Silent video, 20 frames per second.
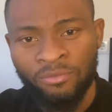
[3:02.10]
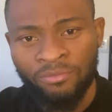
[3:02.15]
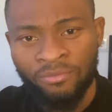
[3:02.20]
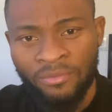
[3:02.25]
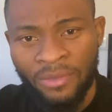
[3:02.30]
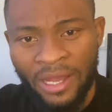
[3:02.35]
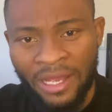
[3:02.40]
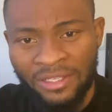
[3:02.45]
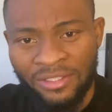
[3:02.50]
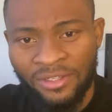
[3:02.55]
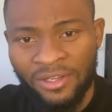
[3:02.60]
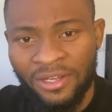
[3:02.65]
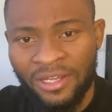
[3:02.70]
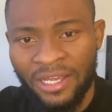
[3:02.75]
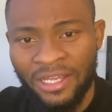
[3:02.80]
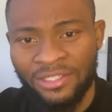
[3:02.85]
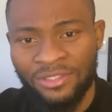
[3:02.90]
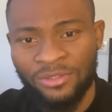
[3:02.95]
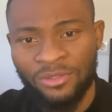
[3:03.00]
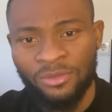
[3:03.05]
as long
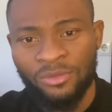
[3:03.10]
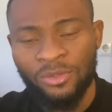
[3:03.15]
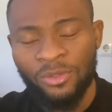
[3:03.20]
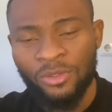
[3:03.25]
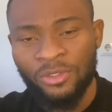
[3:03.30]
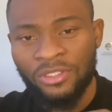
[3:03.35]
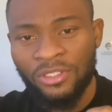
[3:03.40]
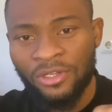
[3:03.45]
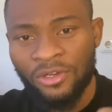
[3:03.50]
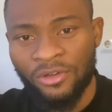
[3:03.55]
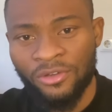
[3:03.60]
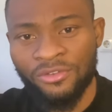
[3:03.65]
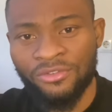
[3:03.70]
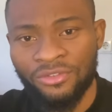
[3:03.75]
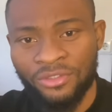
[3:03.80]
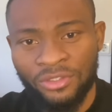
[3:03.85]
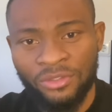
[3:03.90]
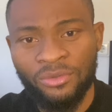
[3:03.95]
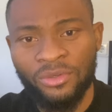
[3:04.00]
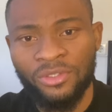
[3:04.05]
as you know the
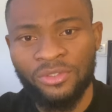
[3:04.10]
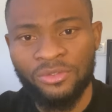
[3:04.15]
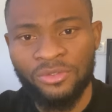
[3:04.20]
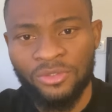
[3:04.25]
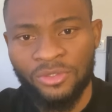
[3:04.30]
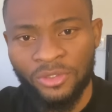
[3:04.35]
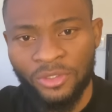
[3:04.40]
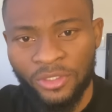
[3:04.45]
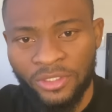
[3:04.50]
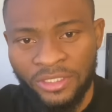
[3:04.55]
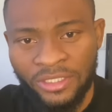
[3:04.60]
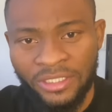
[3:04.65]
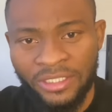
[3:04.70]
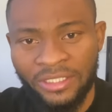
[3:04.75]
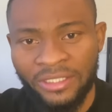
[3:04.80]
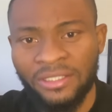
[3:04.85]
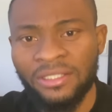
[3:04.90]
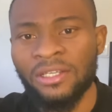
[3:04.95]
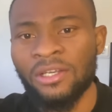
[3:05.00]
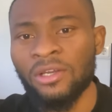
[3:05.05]
country you want to study
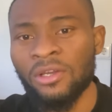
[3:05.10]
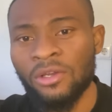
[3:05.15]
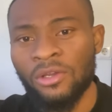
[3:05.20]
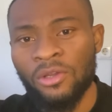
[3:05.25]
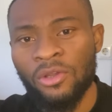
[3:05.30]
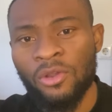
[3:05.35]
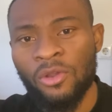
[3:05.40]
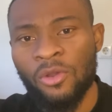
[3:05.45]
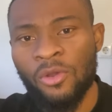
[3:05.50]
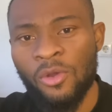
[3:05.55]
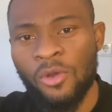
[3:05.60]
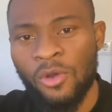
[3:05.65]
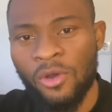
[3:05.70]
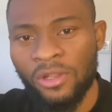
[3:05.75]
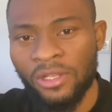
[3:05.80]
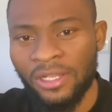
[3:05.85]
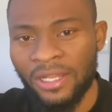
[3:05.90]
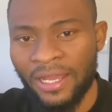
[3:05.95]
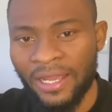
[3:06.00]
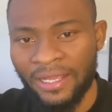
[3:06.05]
in, go
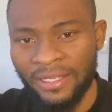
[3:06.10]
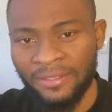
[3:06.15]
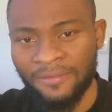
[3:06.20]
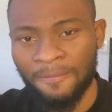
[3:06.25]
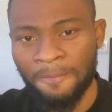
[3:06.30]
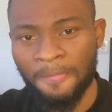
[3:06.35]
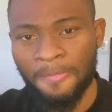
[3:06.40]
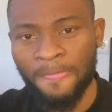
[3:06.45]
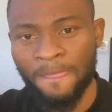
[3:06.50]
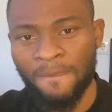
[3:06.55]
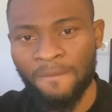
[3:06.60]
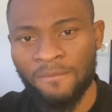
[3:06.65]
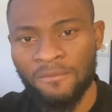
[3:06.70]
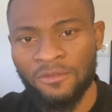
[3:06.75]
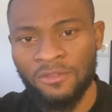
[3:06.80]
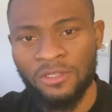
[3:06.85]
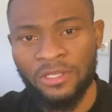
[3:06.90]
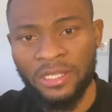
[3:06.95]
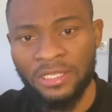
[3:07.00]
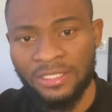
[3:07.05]
online.
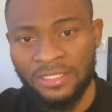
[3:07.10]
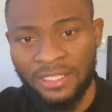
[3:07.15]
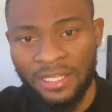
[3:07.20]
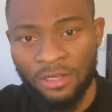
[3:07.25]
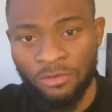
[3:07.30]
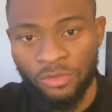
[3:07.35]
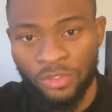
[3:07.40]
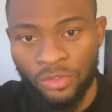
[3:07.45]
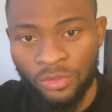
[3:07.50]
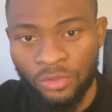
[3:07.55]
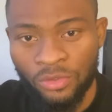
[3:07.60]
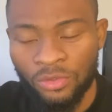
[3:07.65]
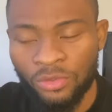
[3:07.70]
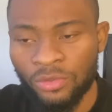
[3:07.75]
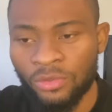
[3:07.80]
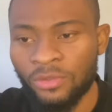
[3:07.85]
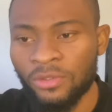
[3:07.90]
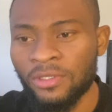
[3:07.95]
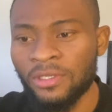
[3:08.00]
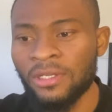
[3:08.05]
You can start with
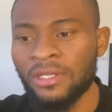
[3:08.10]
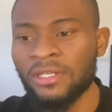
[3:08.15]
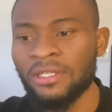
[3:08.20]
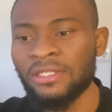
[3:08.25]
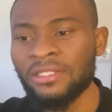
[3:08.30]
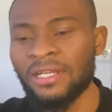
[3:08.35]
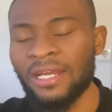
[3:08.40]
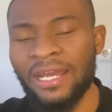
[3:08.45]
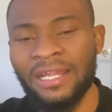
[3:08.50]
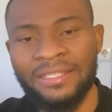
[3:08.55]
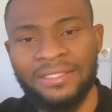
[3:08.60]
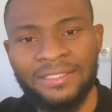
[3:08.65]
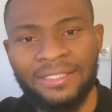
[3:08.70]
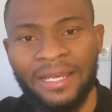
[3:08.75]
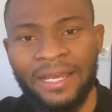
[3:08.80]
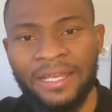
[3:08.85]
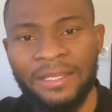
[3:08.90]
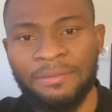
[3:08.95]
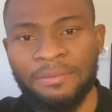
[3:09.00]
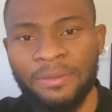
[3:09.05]
Google and
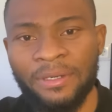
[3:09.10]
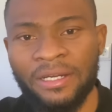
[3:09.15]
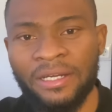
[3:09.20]
type